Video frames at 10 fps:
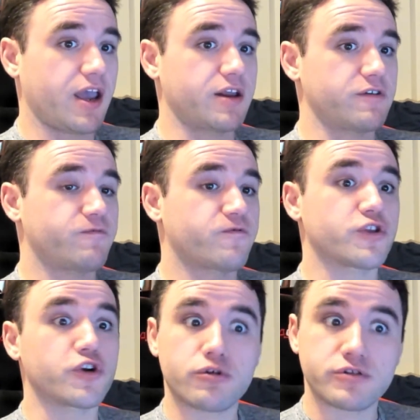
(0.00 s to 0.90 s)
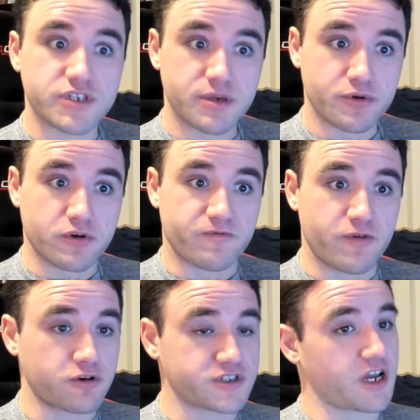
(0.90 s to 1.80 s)
And for the neurotypical
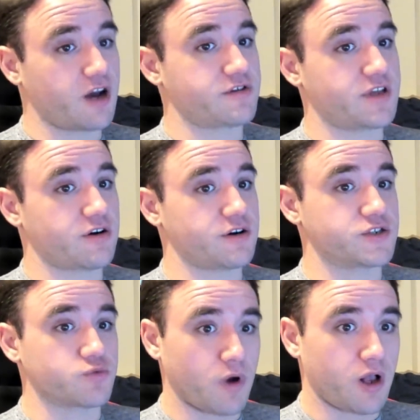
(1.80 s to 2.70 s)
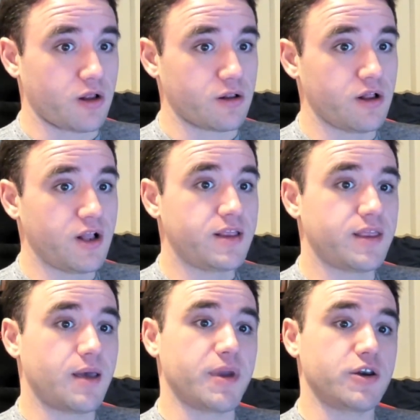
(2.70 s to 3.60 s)
folks out there as well
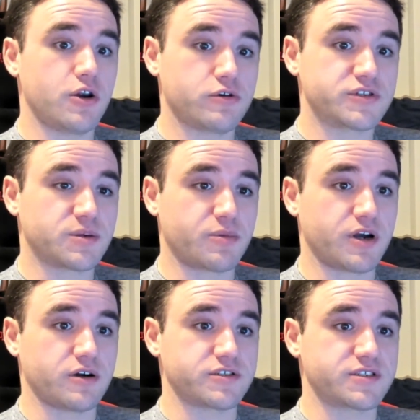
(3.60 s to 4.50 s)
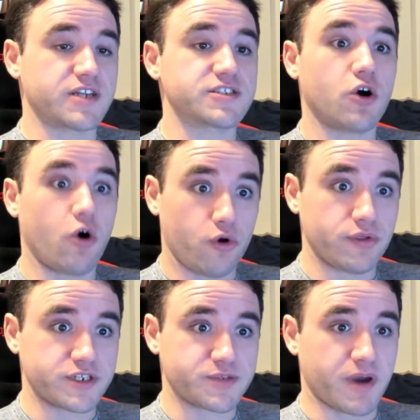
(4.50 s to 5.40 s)
that may know someone else that's
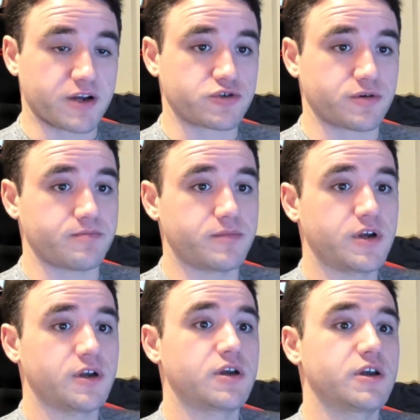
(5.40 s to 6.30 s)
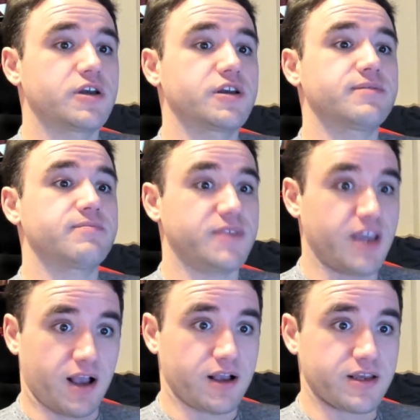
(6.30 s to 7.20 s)
on the spectrum,
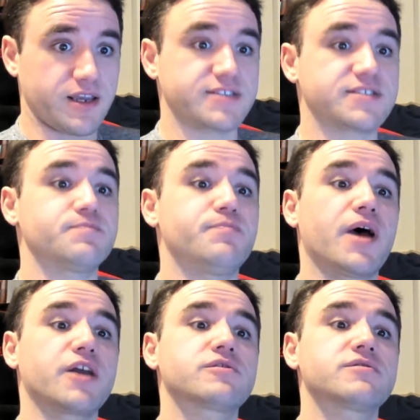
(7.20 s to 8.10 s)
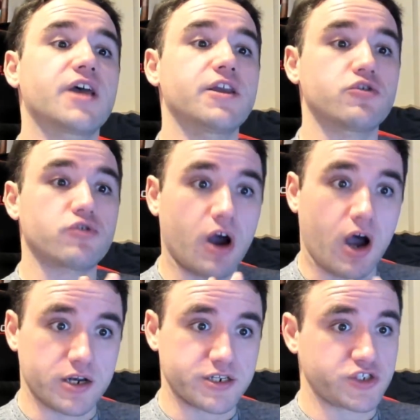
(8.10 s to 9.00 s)
yeah, it's better that you're
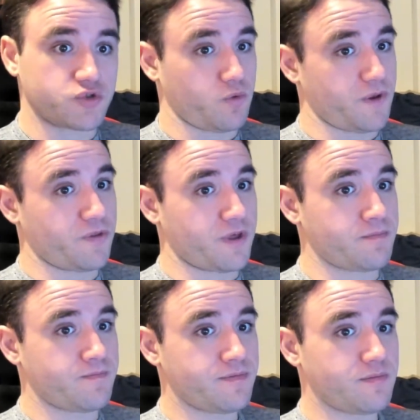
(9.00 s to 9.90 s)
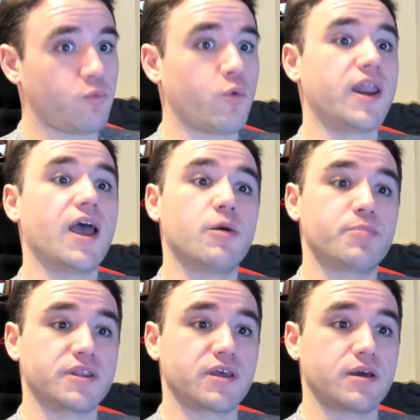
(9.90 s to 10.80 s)
honest with them when
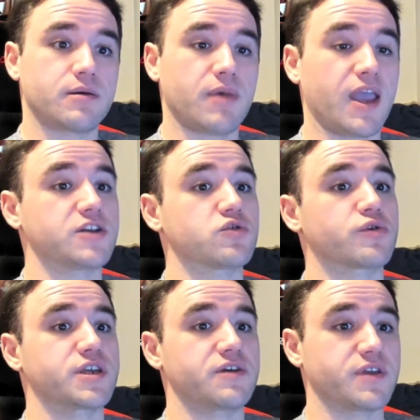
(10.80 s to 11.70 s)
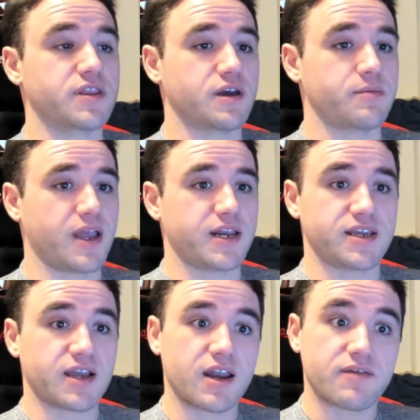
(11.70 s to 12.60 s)
helping them and or giving them
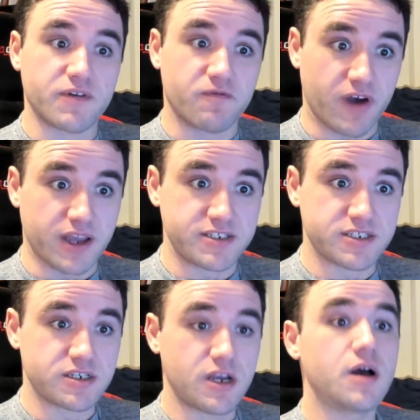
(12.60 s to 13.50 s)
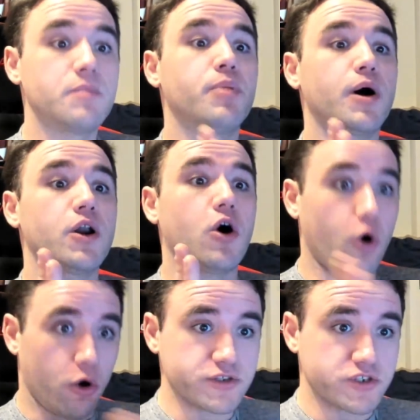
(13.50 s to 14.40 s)
any kind of advice, but
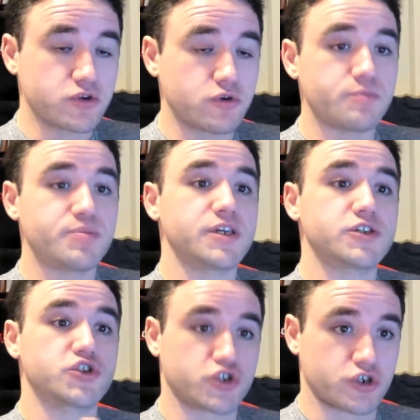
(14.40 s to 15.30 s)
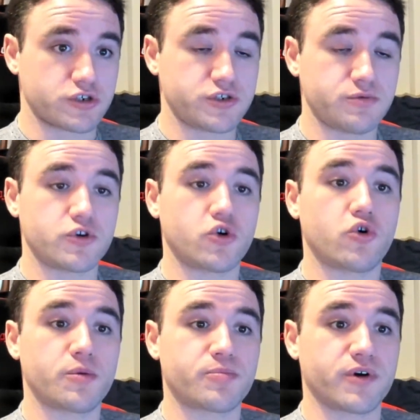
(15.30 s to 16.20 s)
also being sure to
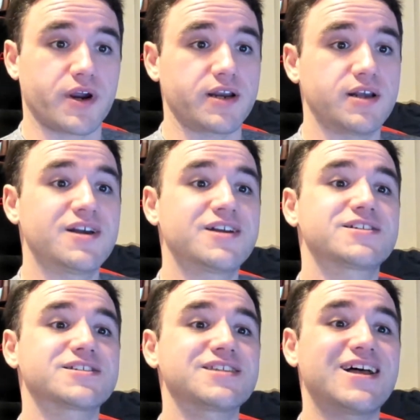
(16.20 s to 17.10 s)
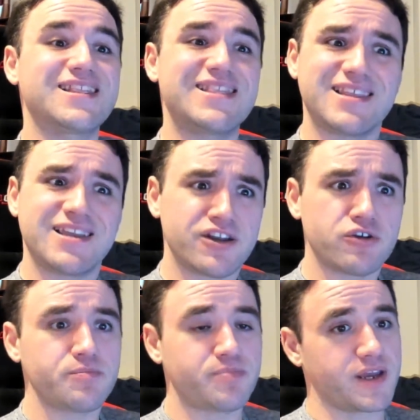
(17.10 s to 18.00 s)
incorporate just a
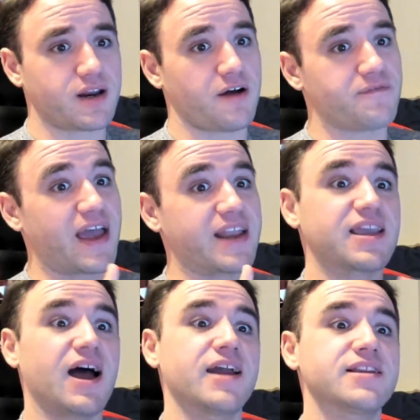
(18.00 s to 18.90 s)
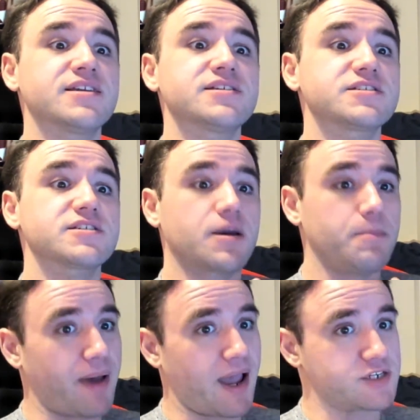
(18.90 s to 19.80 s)
little bit of that kindness,
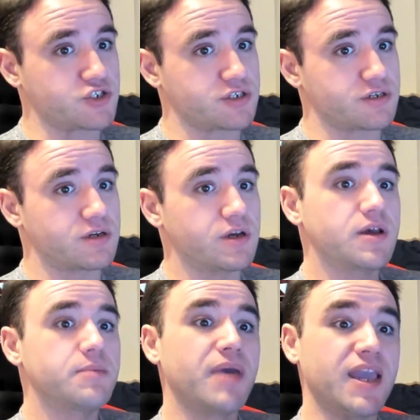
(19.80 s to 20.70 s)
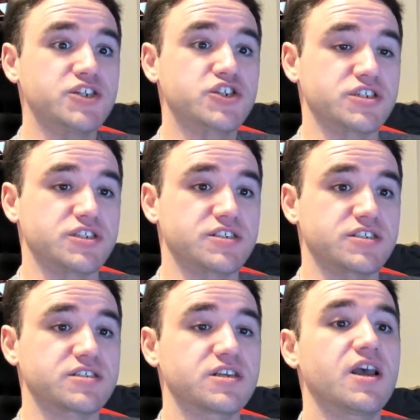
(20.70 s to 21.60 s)
compassion,
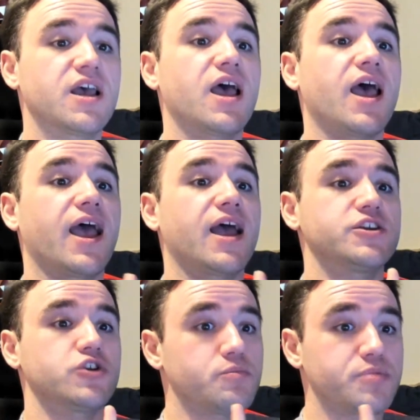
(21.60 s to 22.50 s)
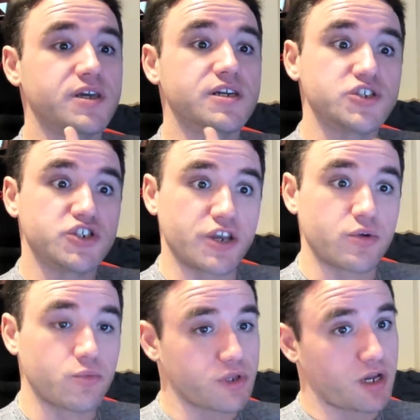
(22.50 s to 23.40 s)
patience, and you know, being
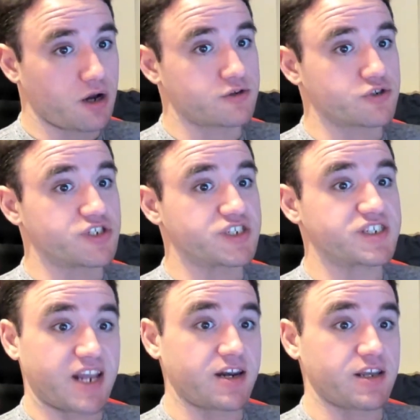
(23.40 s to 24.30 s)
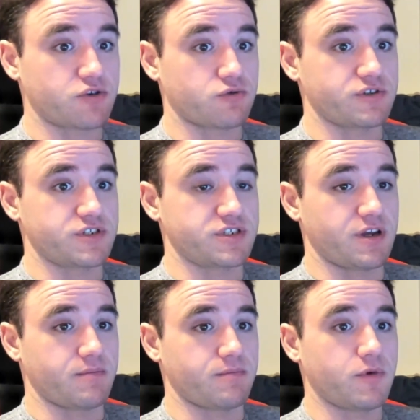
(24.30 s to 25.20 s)
genuinely understanding
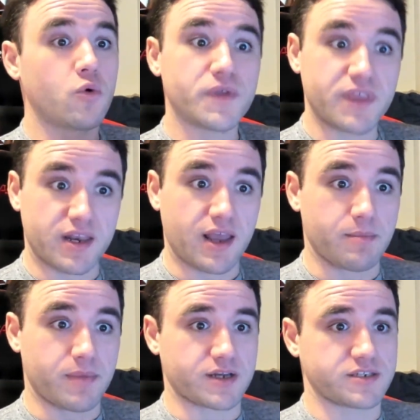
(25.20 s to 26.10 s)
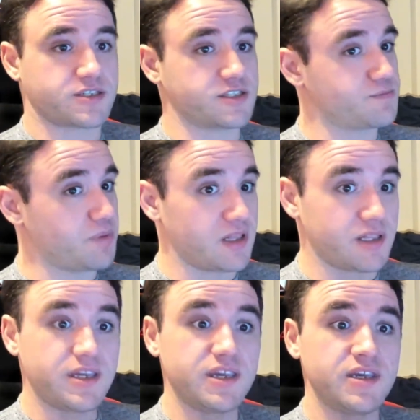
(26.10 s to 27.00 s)
towards them within that mix. Because
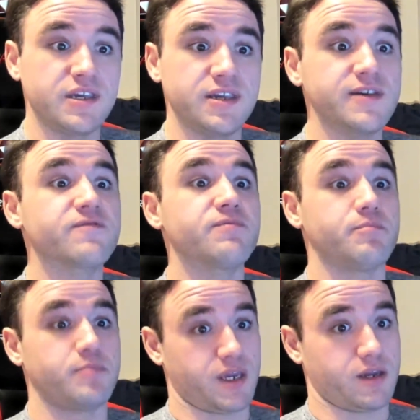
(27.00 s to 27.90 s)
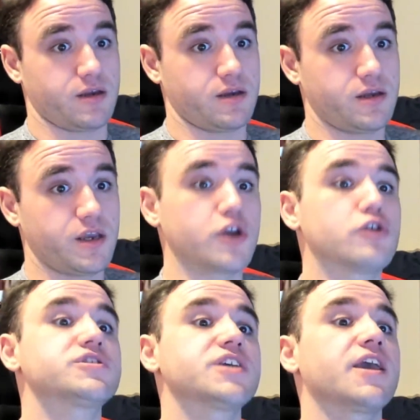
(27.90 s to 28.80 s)
believe me,
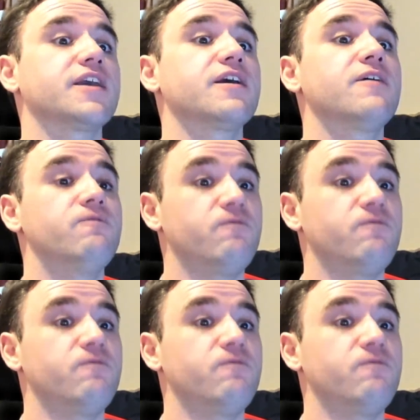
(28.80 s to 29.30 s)
it goes a